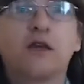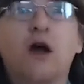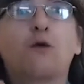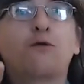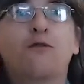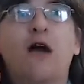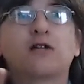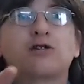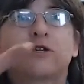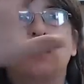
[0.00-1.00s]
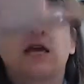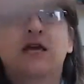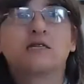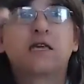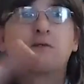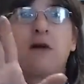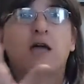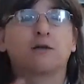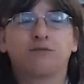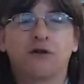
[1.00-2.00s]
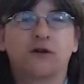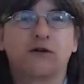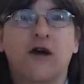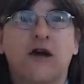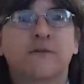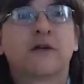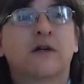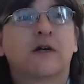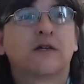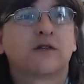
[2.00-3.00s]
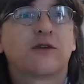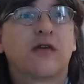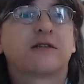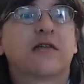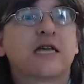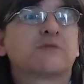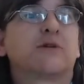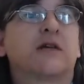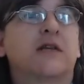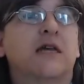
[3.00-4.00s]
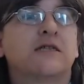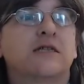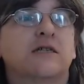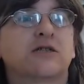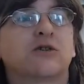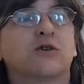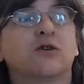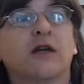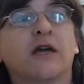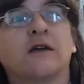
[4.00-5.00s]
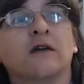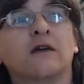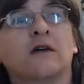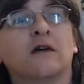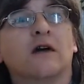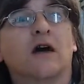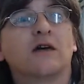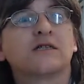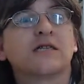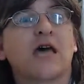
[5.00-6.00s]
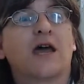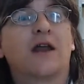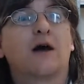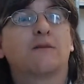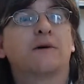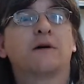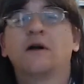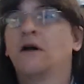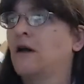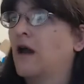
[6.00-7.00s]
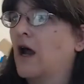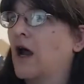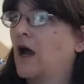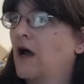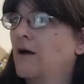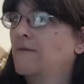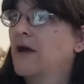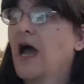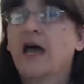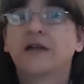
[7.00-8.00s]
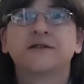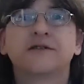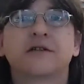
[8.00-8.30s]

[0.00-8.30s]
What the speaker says: old-fashioned, here's an email program. So that desperately needs installing, setting up. And